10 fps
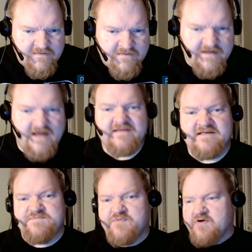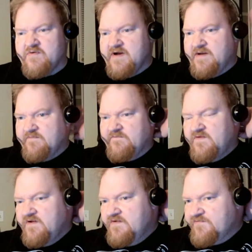got this program
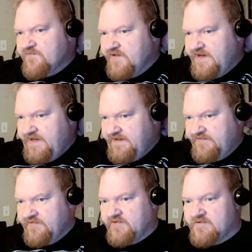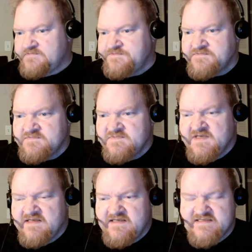free until
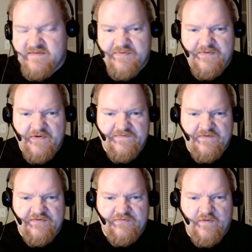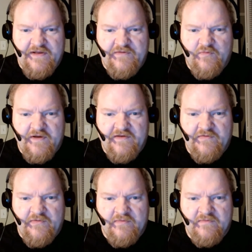December 31st, 2022.